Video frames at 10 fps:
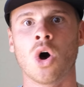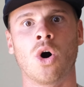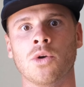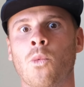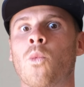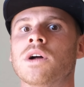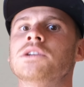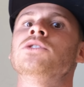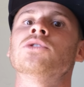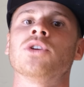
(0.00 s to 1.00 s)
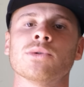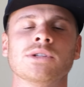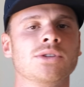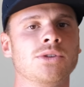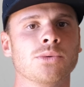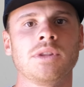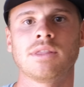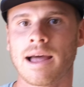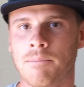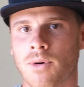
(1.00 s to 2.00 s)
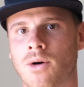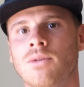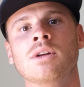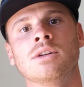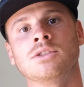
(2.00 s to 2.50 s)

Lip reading: on what you're going to do with that ball